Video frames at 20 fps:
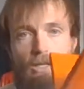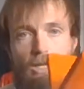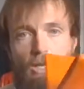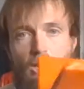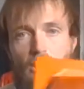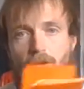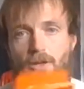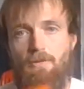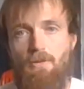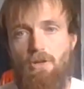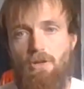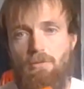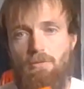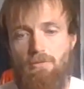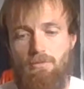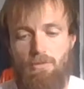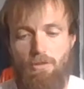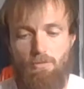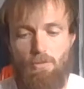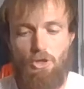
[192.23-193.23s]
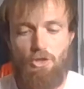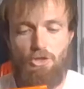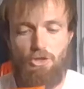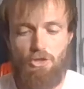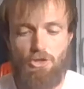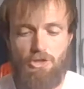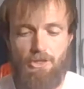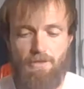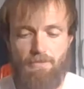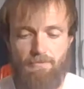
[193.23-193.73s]
Another
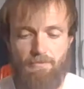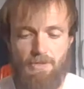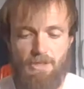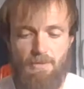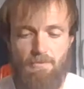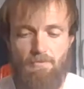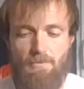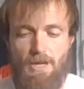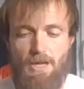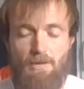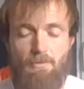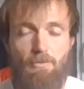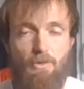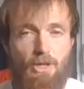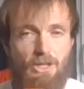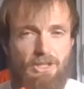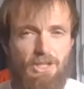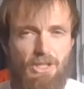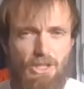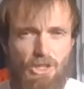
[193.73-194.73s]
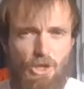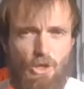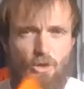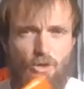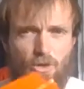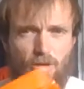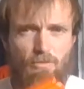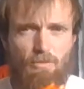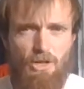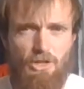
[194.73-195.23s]
emergency sleeping bag, but it's a lot
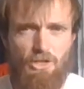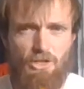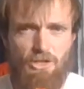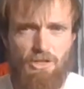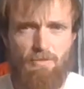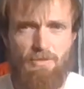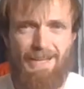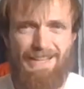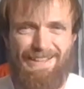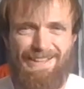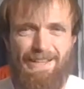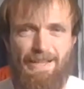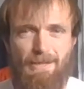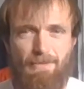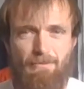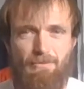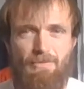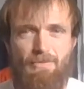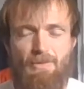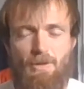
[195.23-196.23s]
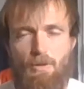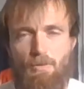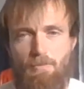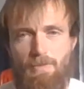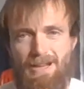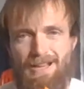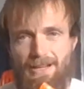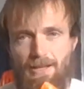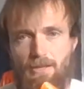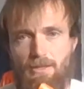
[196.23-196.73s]
of emergency blanket or
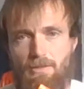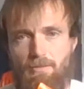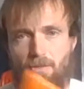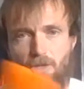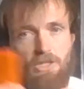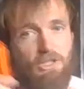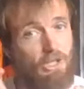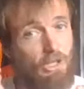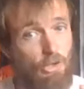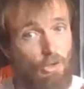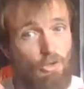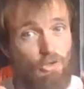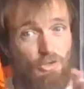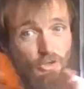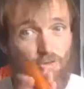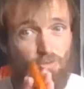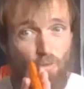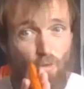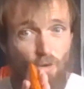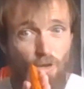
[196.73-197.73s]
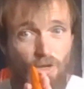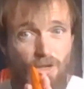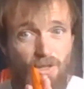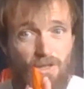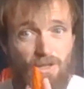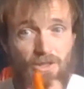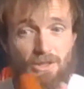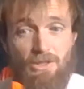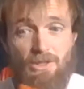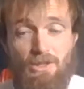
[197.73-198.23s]
bag, but it's a lot smaller
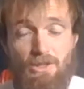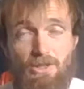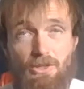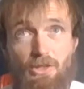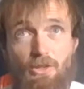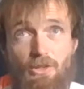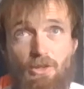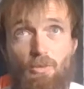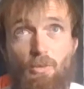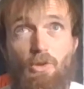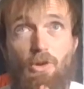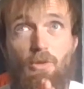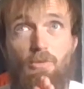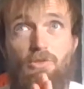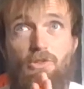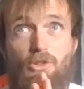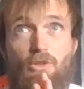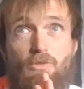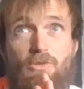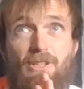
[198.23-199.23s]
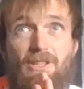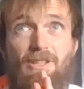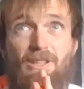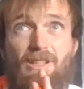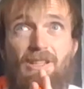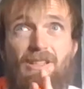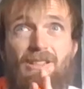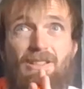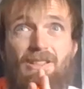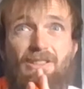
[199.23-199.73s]
than the one I was using.
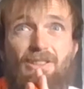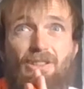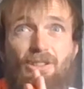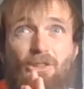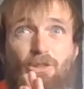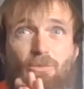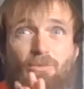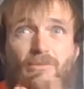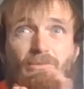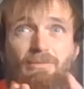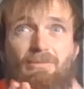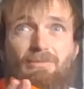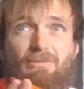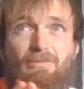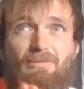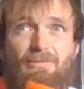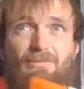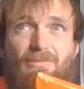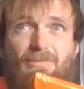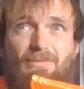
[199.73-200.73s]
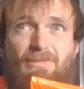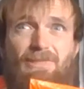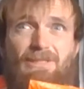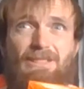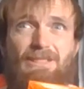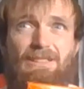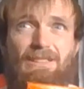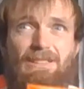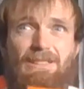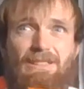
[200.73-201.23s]
So
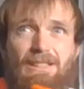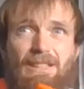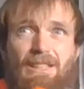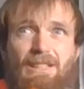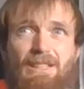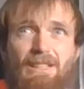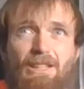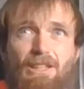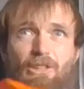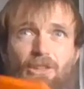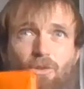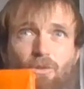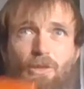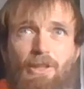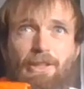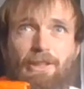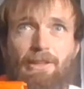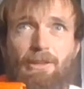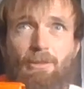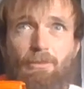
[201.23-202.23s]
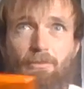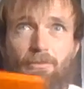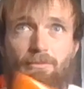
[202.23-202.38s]
yeah, I do like it.